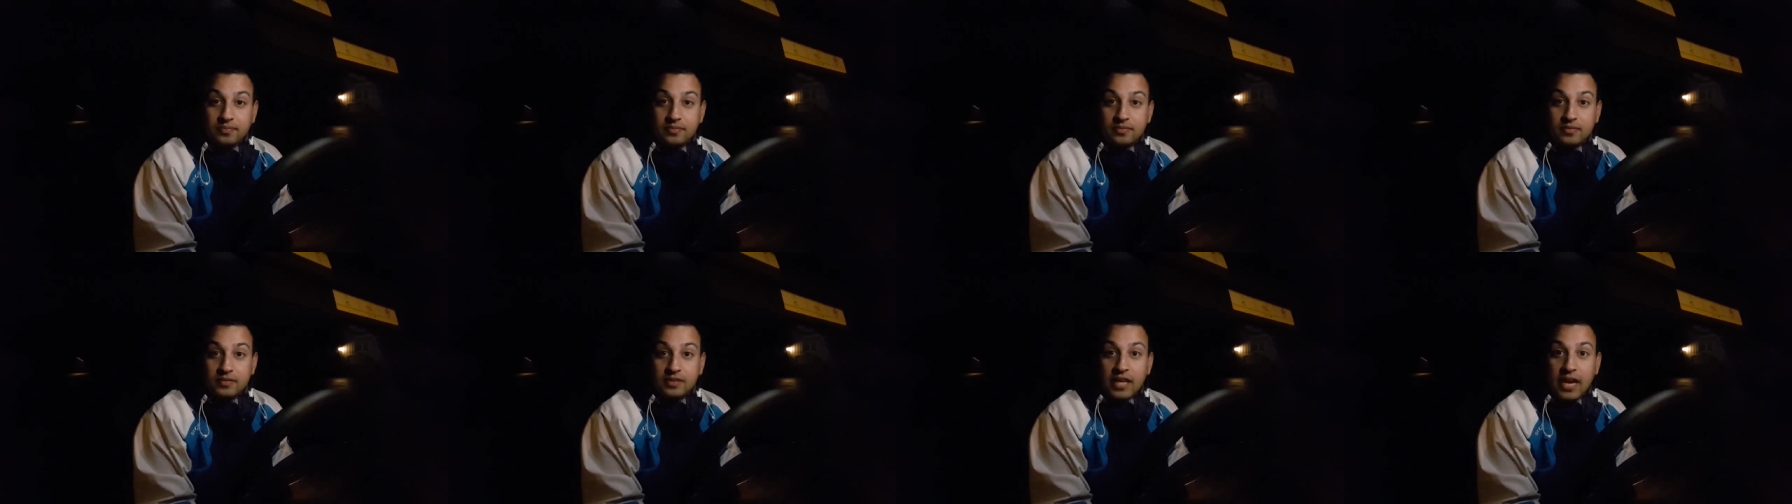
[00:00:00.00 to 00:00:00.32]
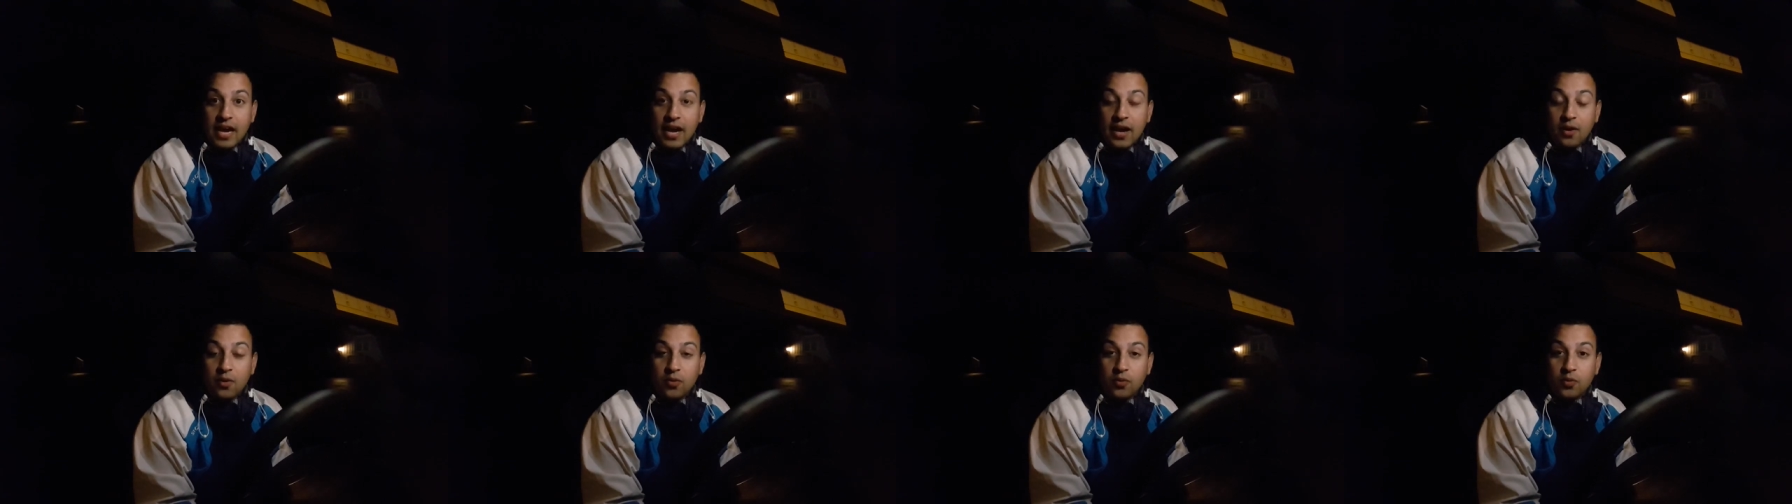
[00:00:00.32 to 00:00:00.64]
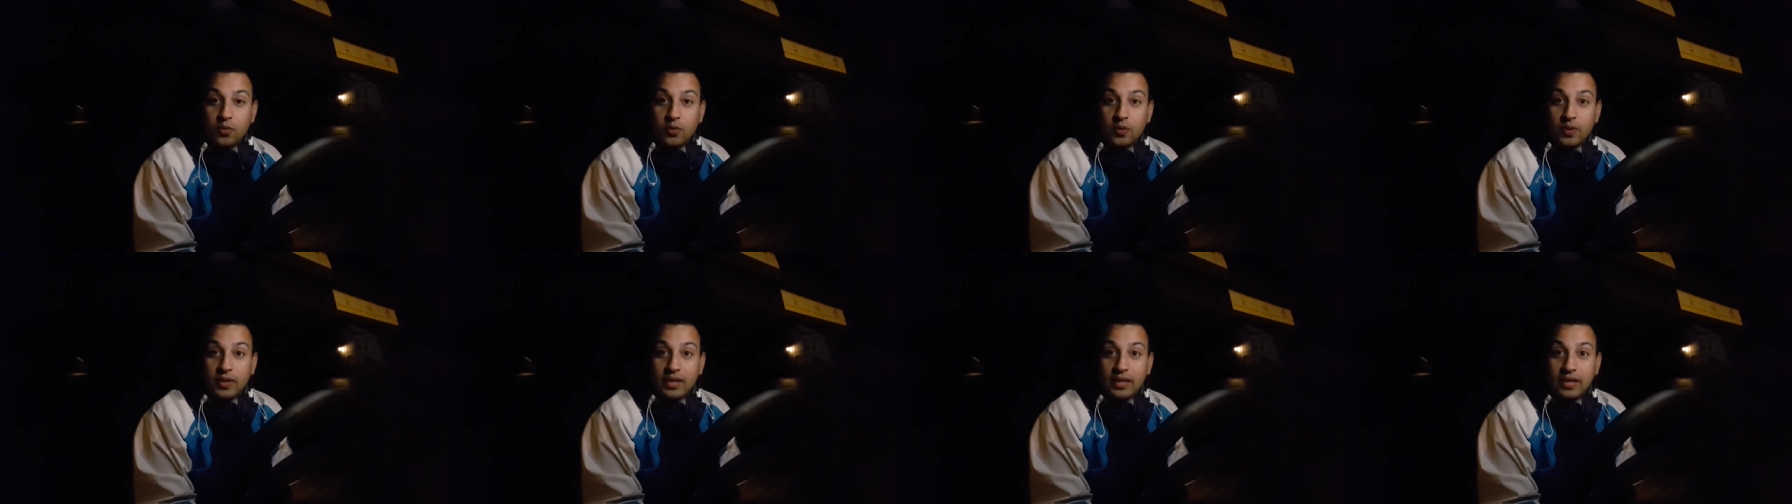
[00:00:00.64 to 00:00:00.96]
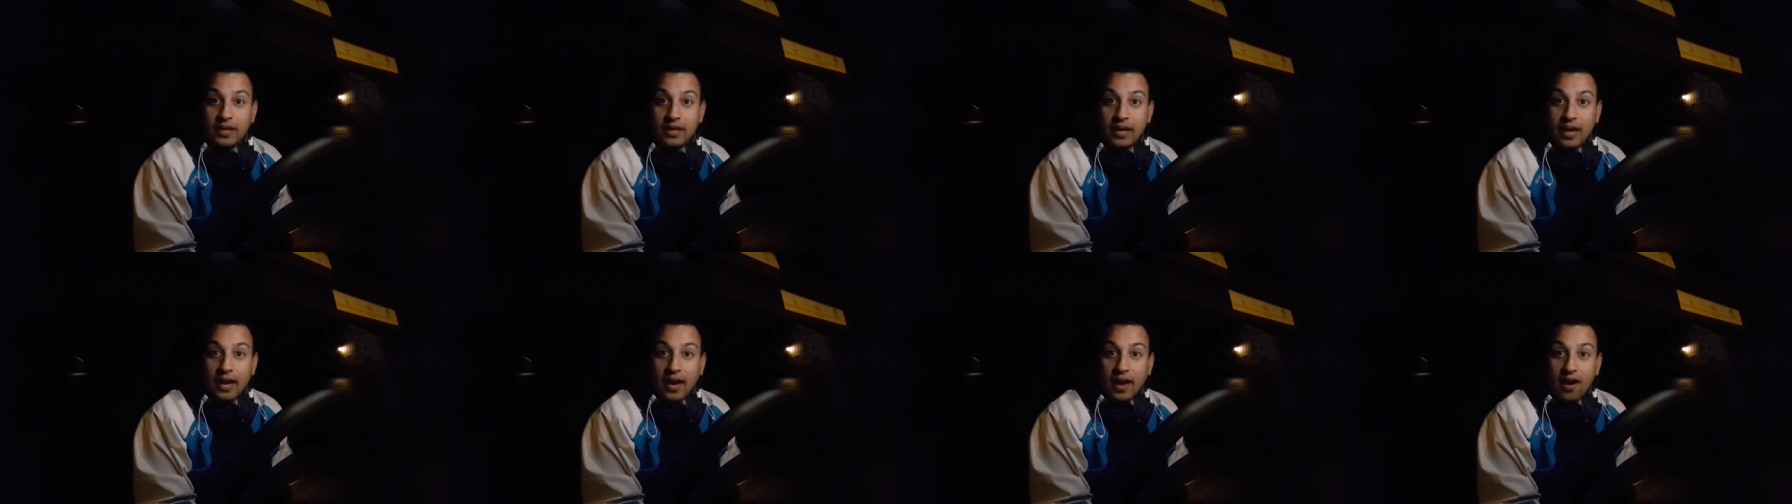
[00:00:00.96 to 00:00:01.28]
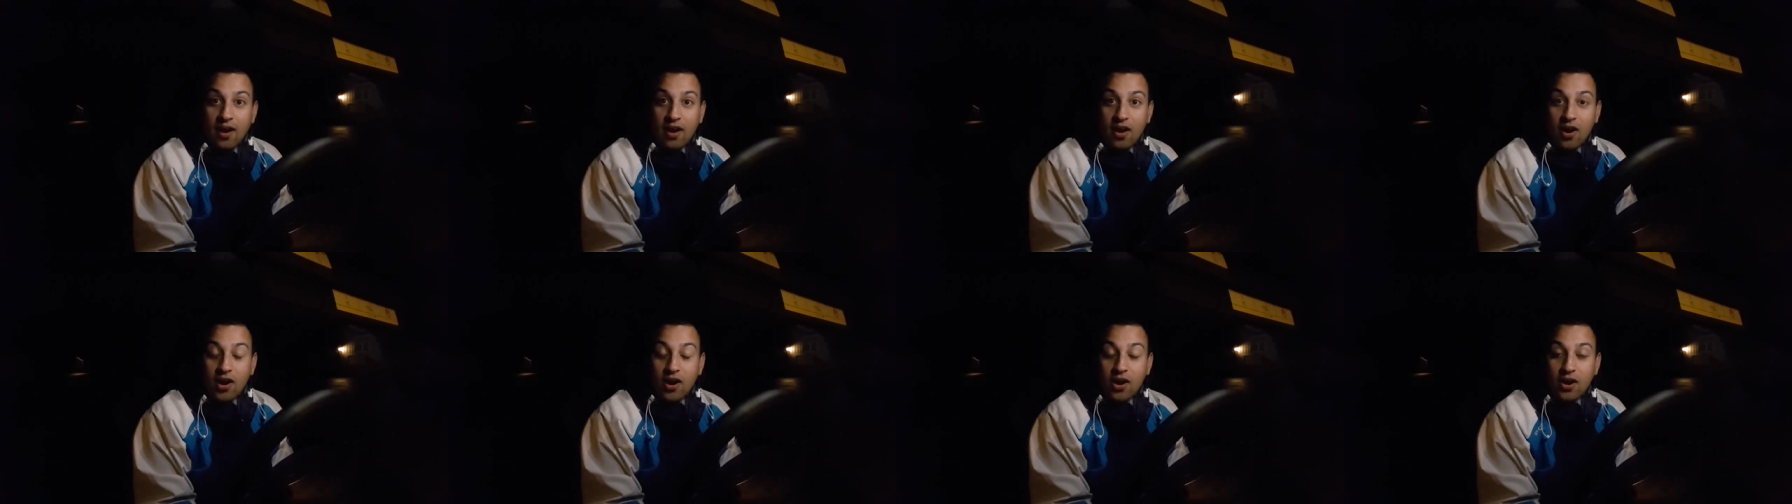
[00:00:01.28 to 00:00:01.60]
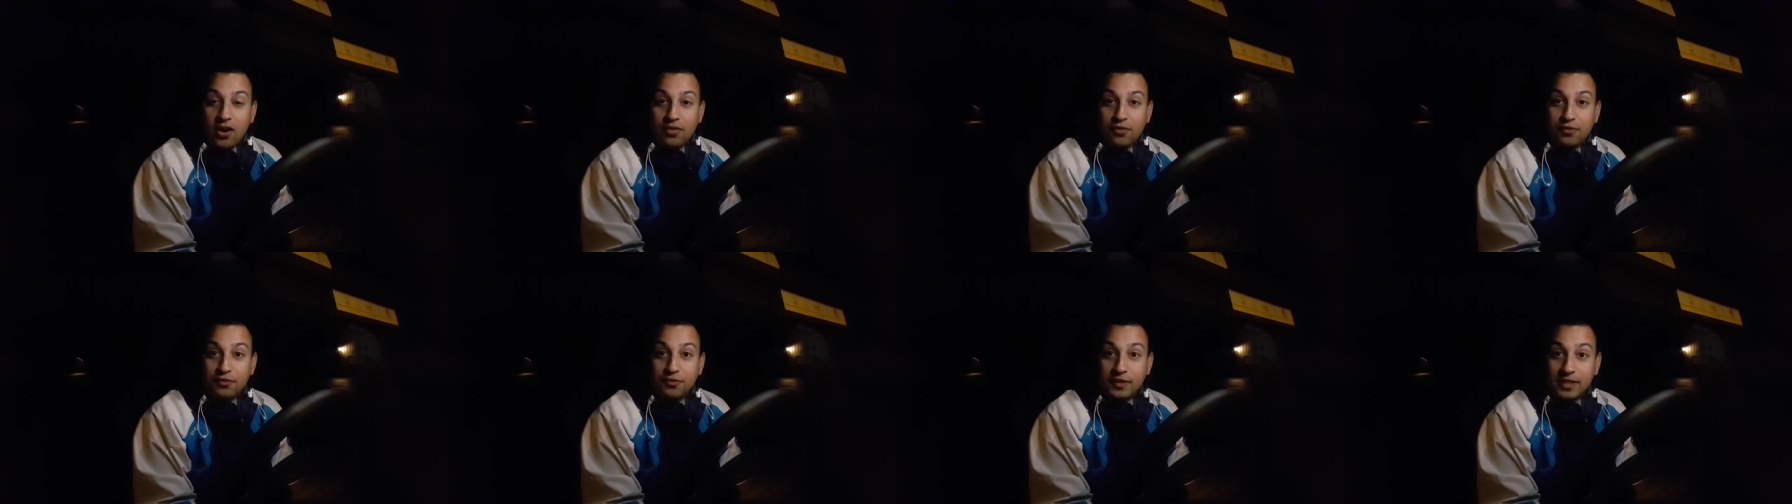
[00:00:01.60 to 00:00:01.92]
now we
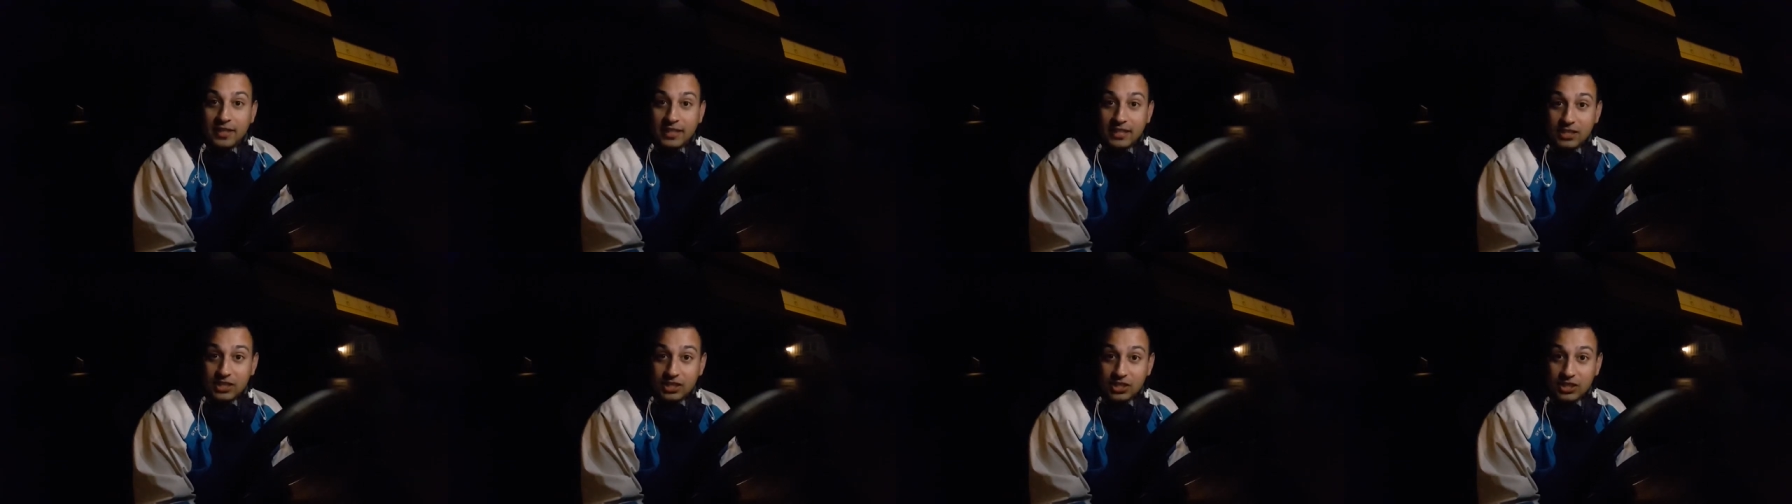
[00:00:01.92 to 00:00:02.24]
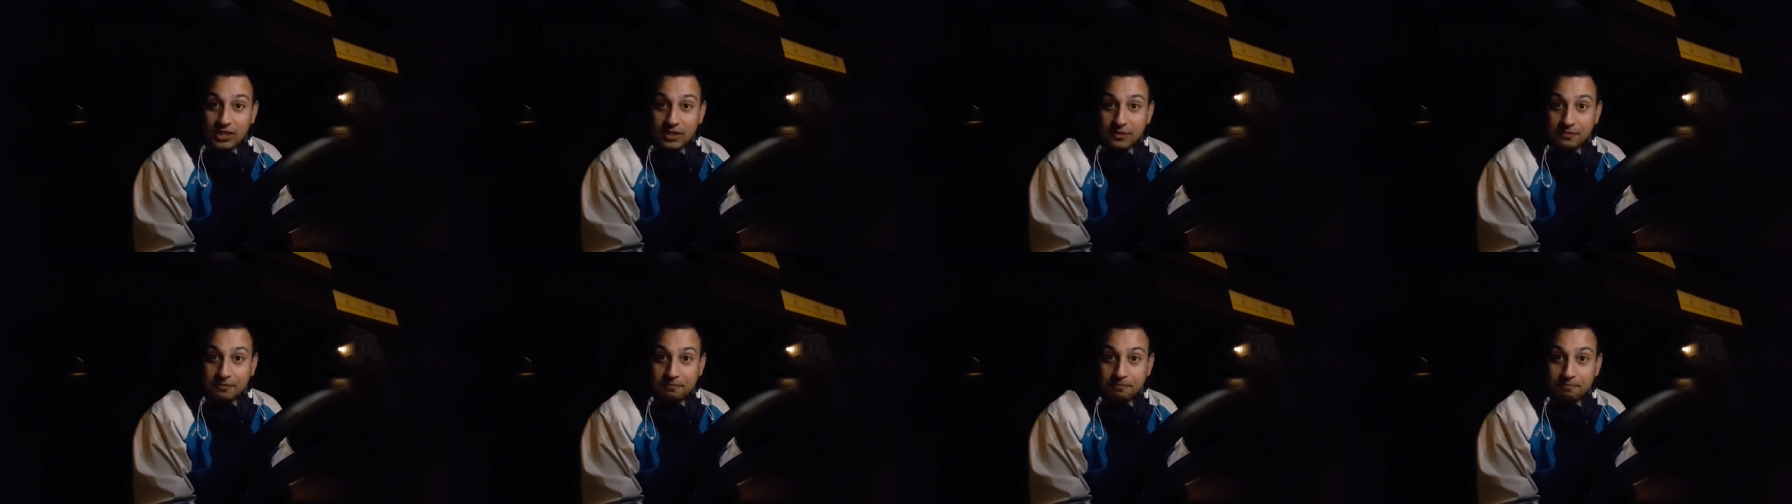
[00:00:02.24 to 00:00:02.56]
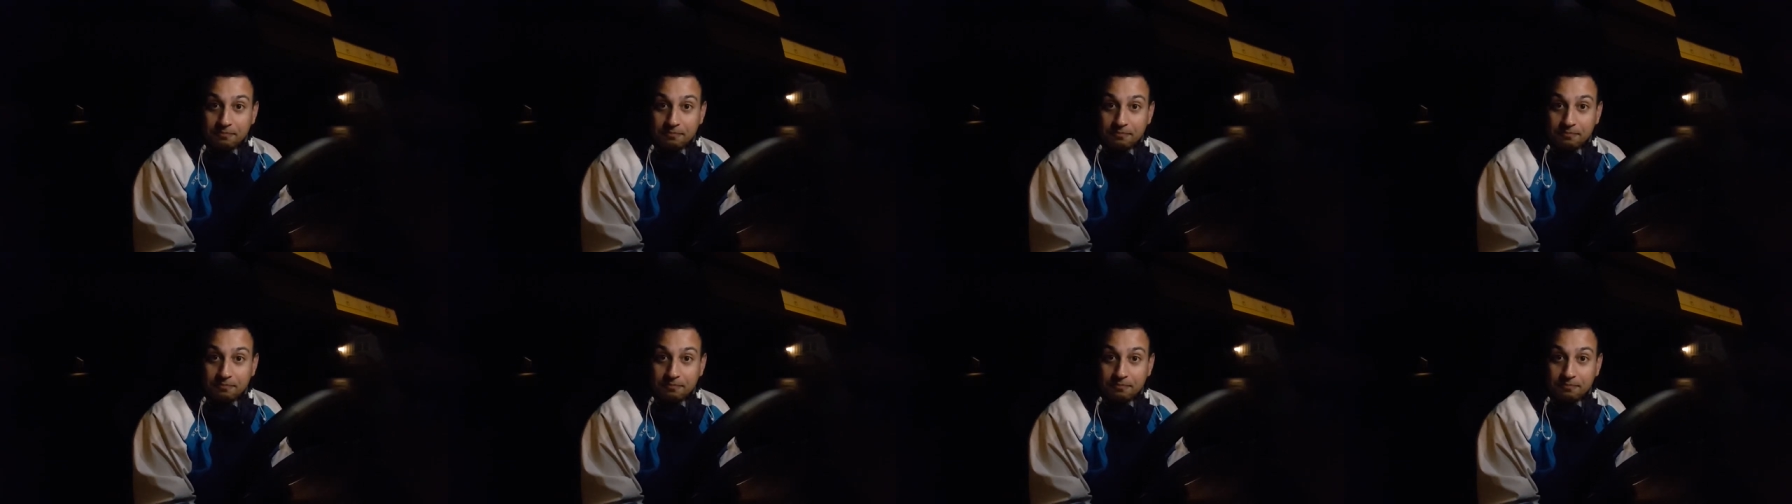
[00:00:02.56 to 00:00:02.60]
are finished.